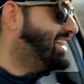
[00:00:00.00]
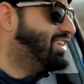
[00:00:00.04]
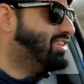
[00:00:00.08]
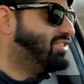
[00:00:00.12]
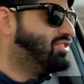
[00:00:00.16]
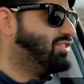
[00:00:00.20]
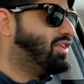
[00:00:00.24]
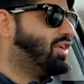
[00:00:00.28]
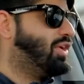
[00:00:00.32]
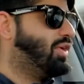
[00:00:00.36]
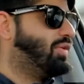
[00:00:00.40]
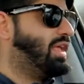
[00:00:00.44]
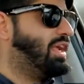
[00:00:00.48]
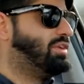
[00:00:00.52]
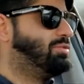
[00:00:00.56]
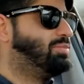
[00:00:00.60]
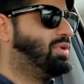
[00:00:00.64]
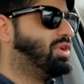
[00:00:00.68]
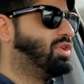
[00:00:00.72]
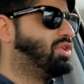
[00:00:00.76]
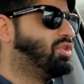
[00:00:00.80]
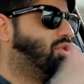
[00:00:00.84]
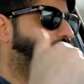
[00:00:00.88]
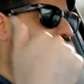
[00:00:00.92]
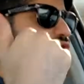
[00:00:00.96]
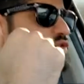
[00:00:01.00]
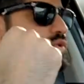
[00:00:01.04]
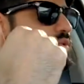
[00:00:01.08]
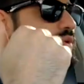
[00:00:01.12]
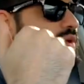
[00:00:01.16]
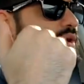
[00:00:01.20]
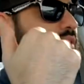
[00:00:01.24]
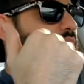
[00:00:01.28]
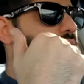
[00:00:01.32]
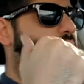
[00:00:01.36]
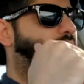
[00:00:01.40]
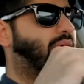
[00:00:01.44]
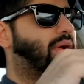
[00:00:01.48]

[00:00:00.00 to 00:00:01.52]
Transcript: so that's pretty cool too.